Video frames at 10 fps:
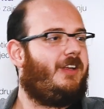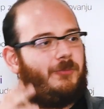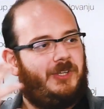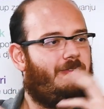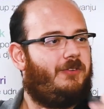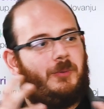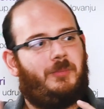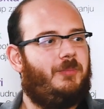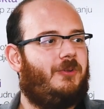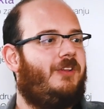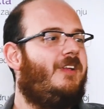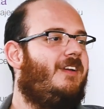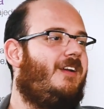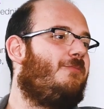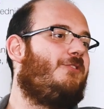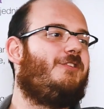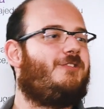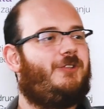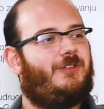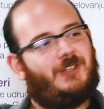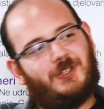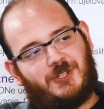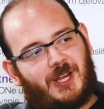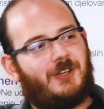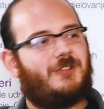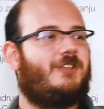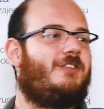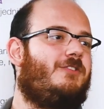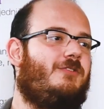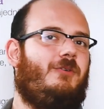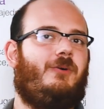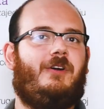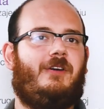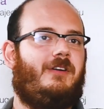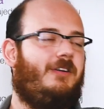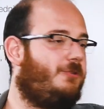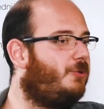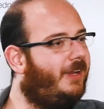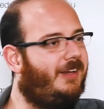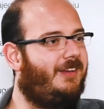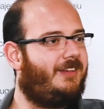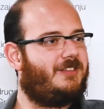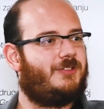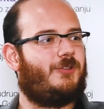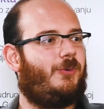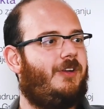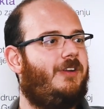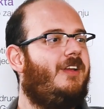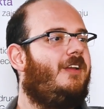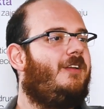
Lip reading: Like, even when people come to this sort of exchanges or trainings and so on,